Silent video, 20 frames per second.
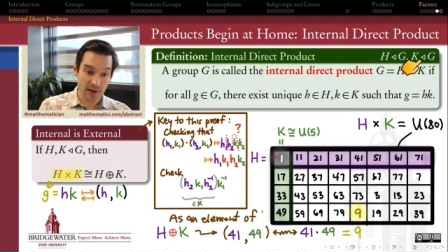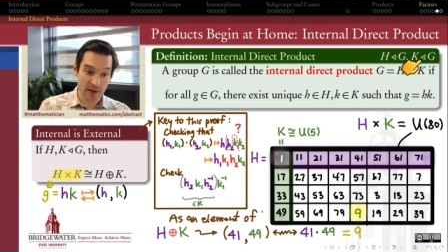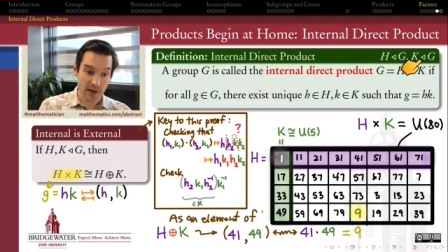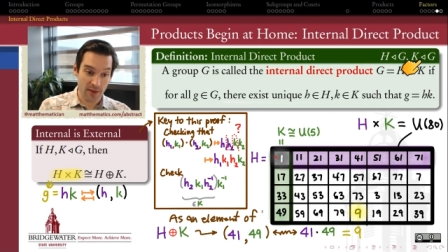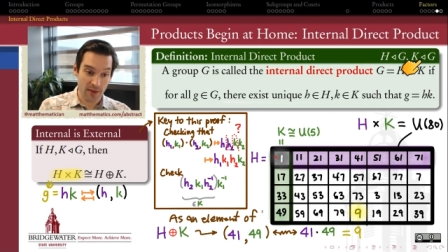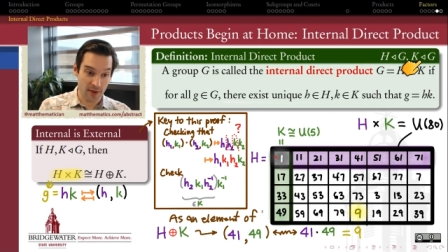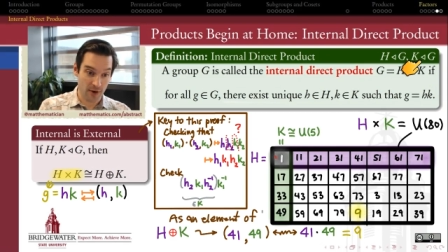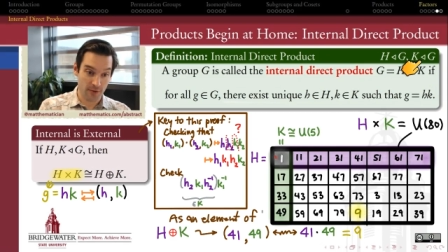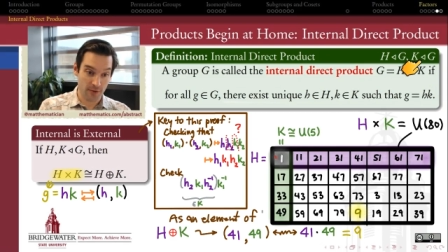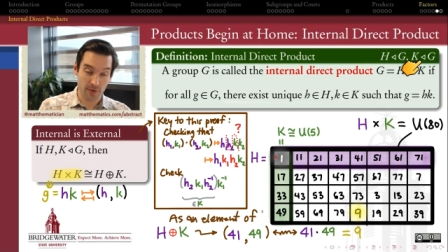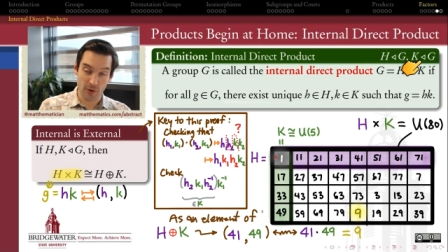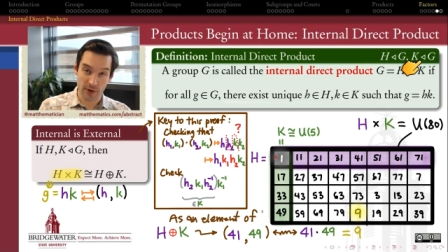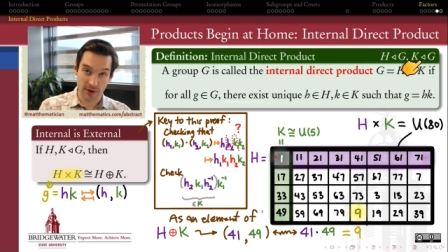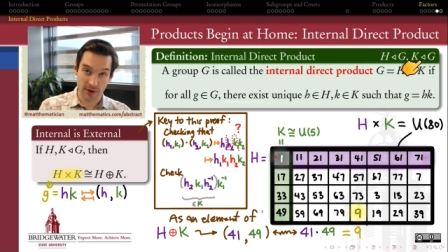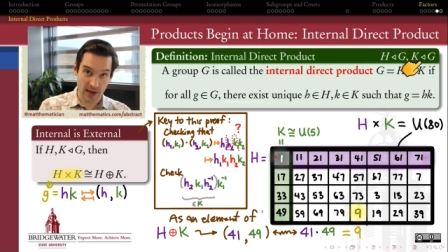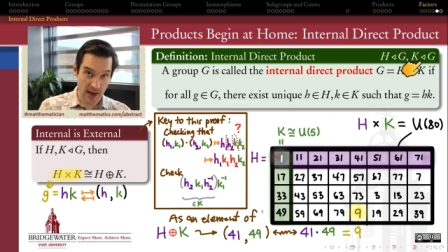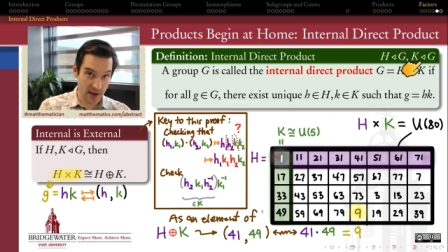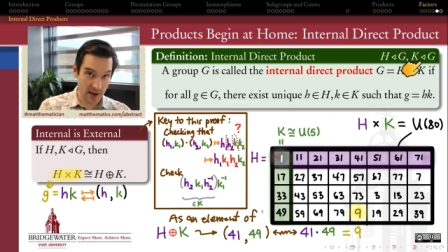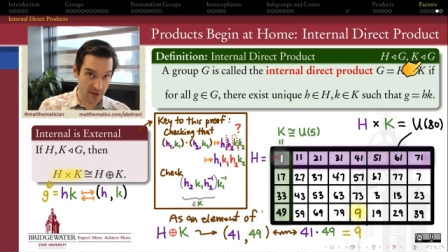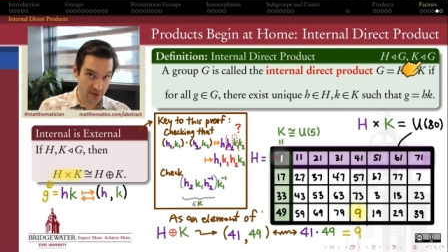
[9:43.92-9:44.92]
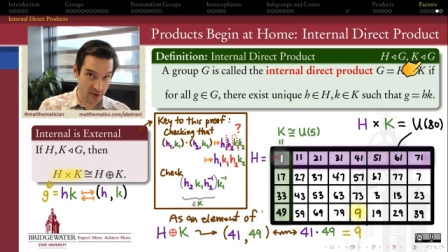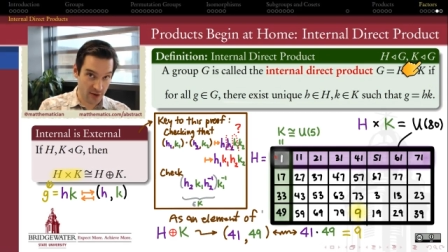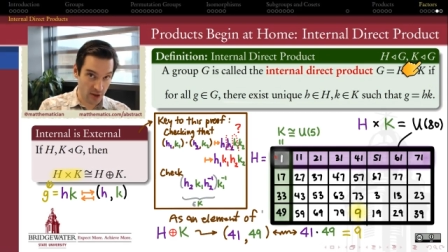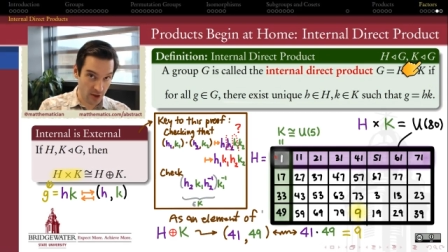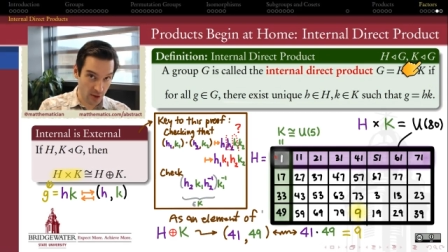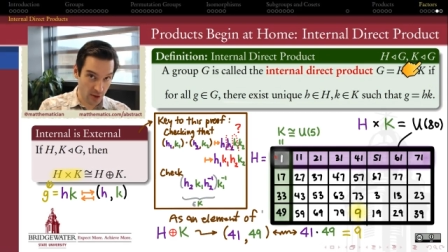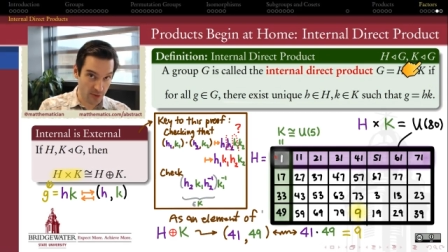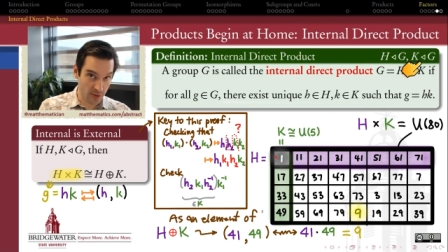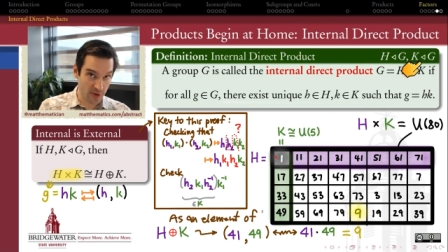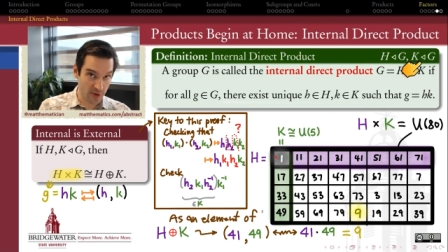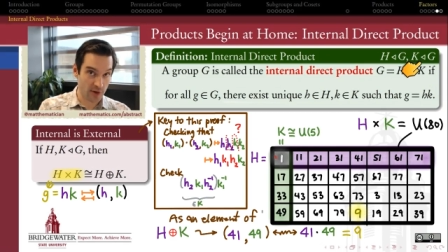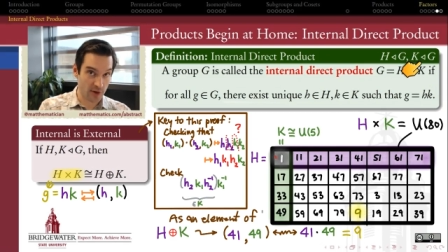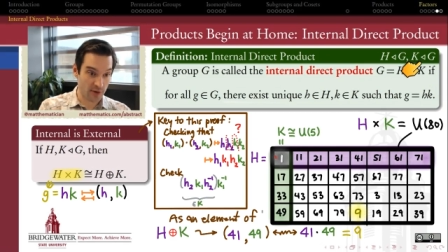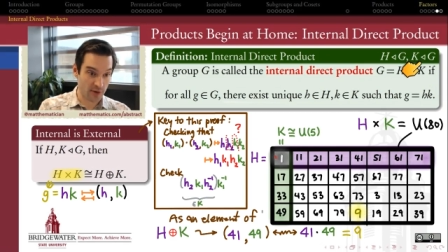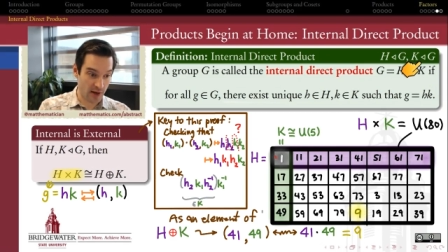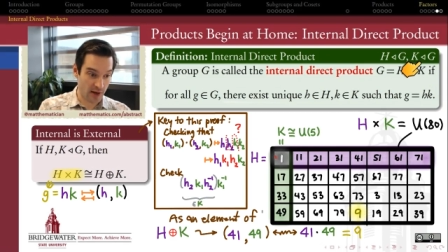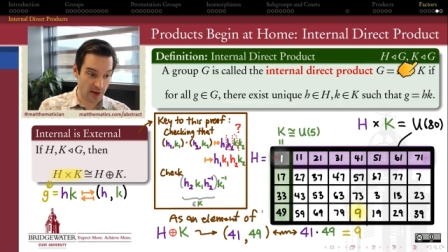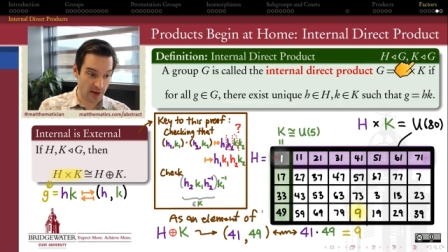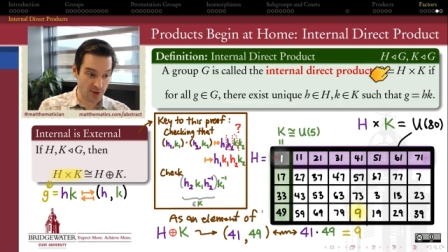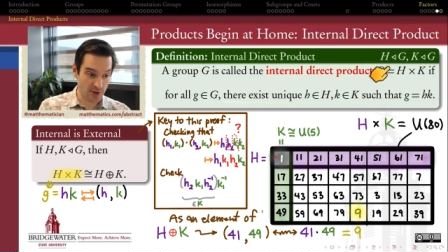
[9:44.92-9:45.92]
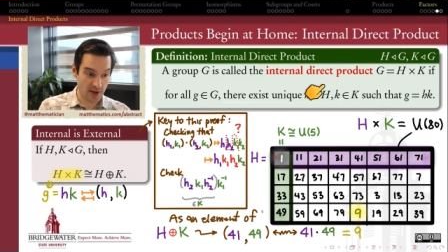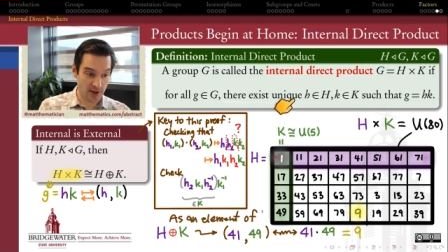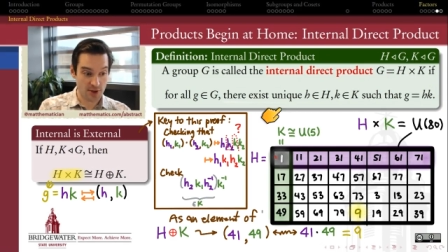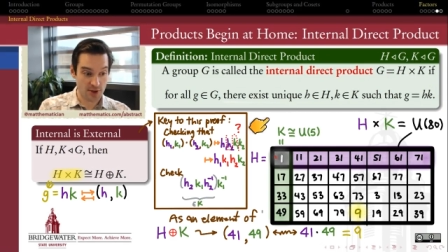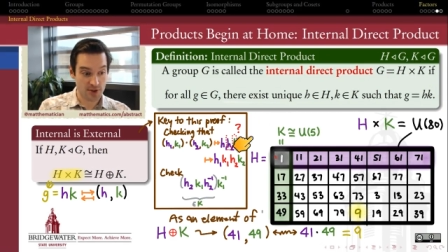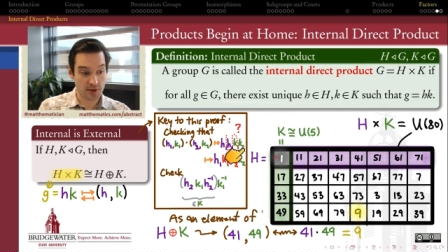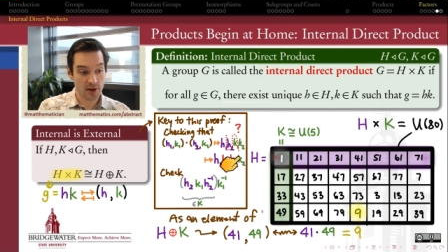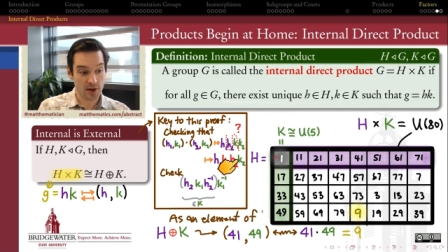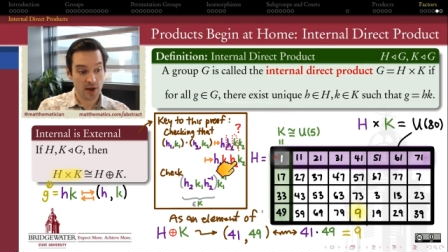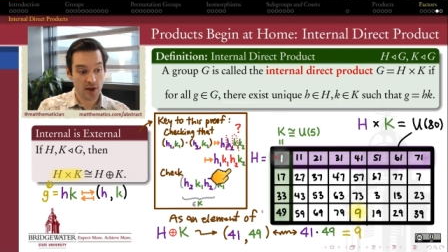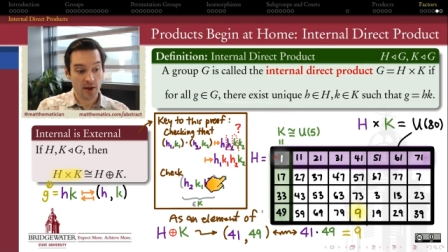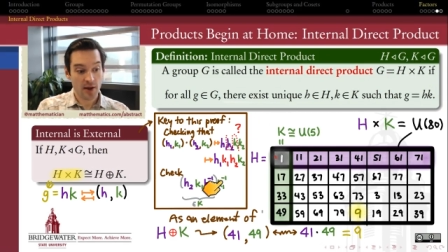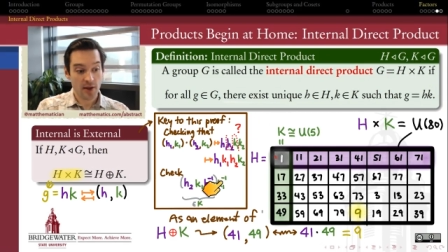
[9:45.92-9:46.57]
therefore K is closed under conjugation,